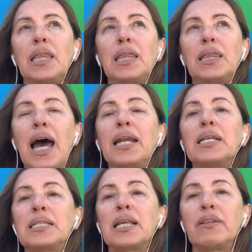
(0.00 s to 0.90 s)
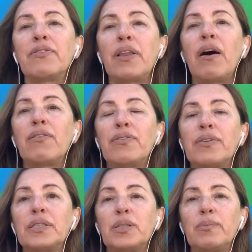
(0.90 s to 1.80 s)
that is self love
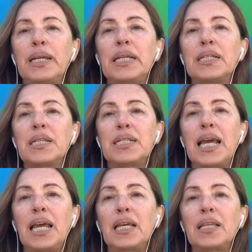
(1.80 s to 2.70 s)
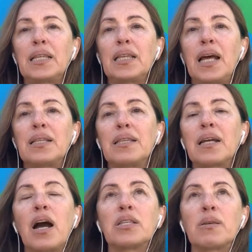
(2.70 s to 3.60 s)
to me today. That the
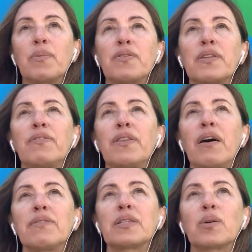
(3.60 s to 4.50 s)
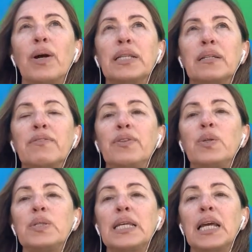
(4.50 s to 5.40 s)
concept of self love is quite
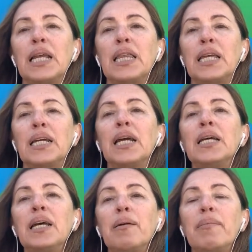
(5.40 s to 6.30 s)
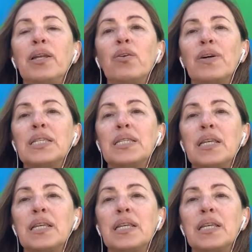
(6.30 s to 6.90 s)
confusing, and I think many of us,